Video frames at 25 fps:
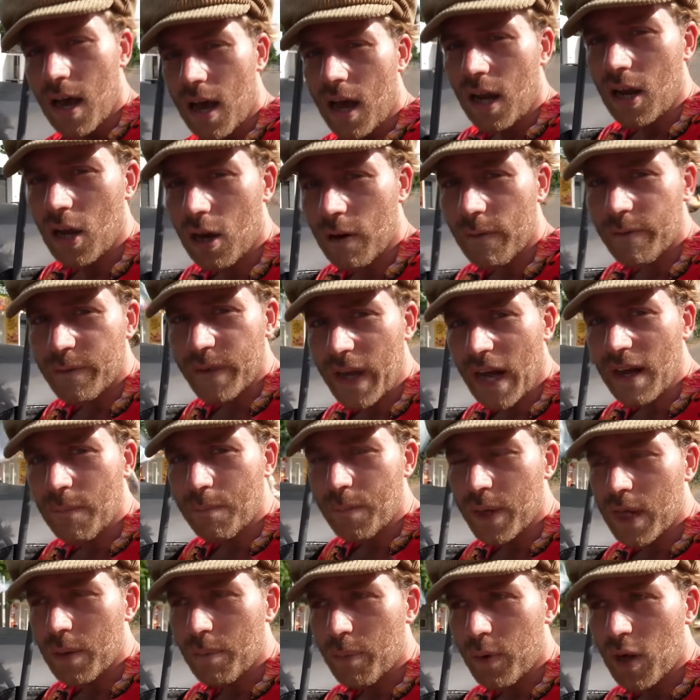a lot of young
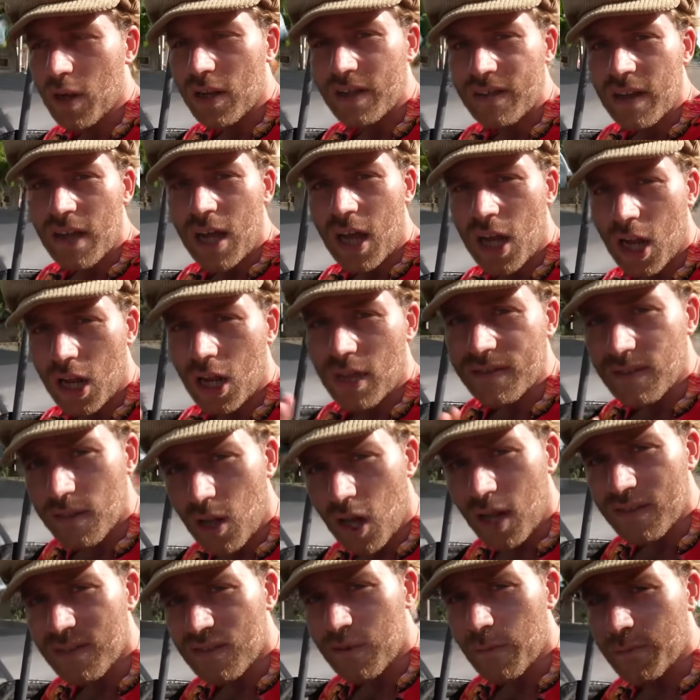people, a lot,
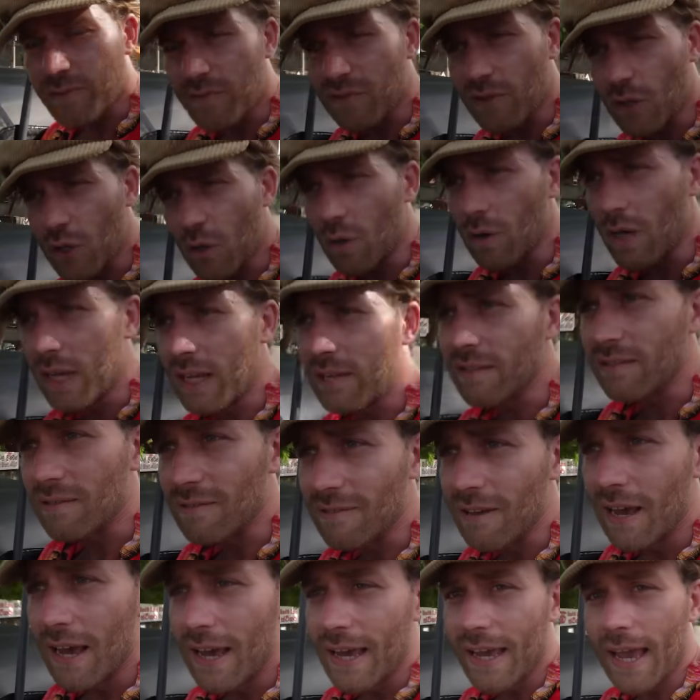lots of students,